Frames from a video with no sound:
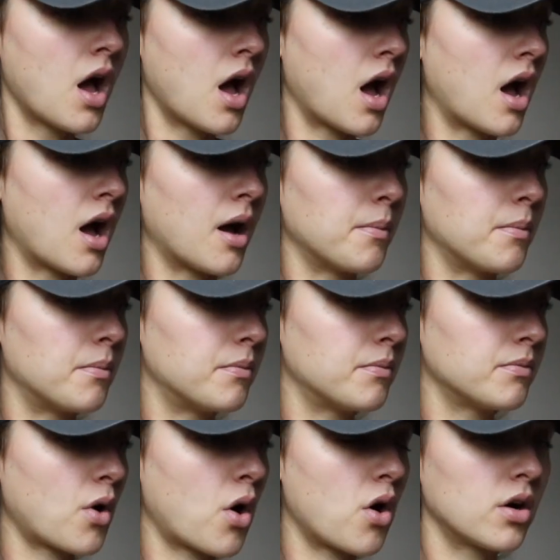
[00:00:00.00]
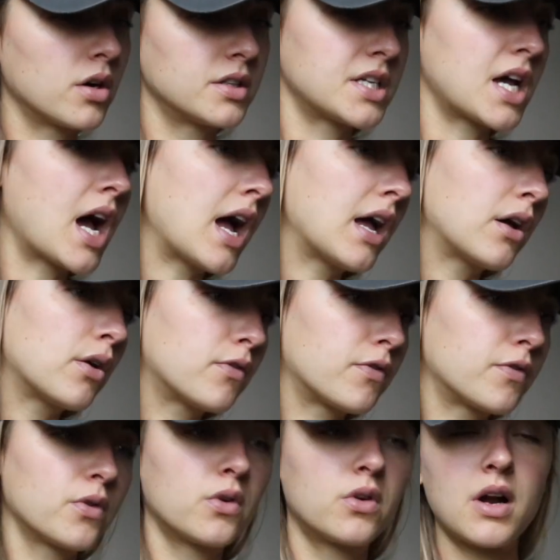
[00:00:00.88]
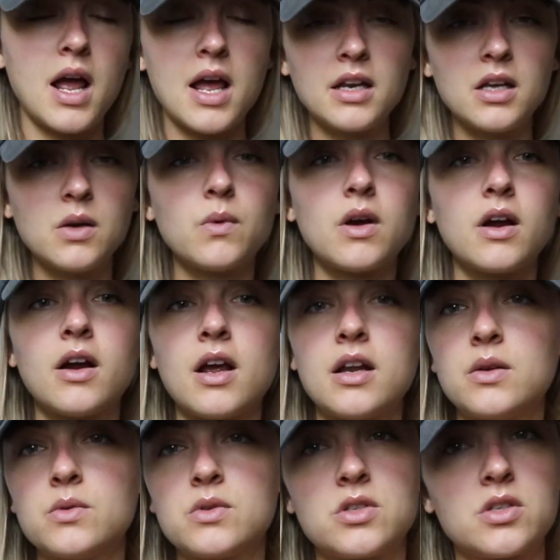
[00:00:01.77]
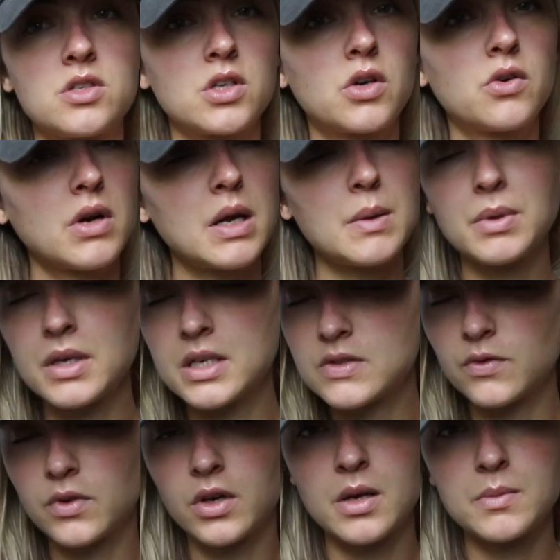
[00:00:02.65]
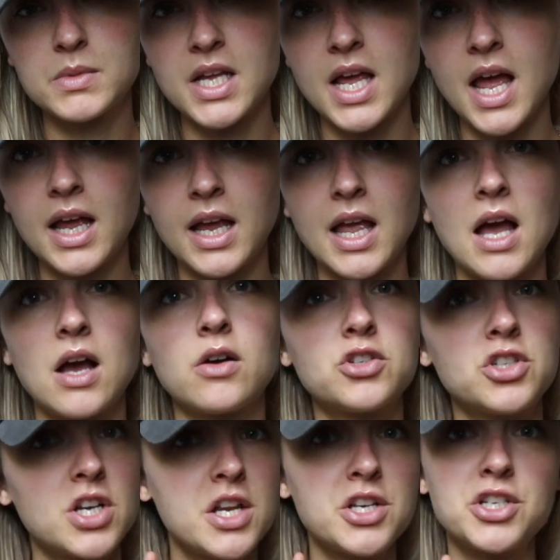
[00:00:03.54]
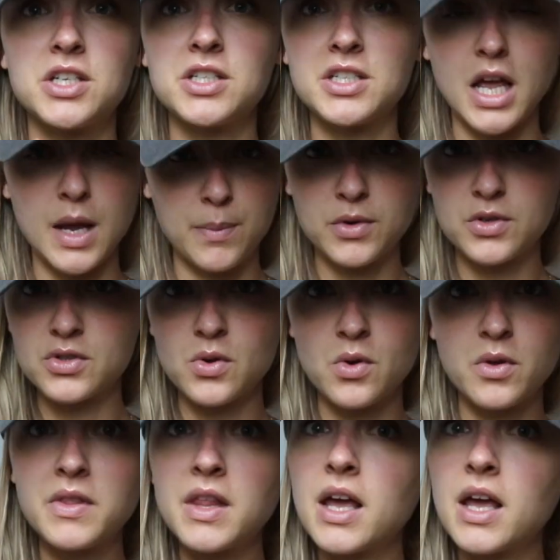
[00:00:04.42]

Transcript: um, hard tile floor, anywhere, and it was just a great place for him to hang out. Changing diapers on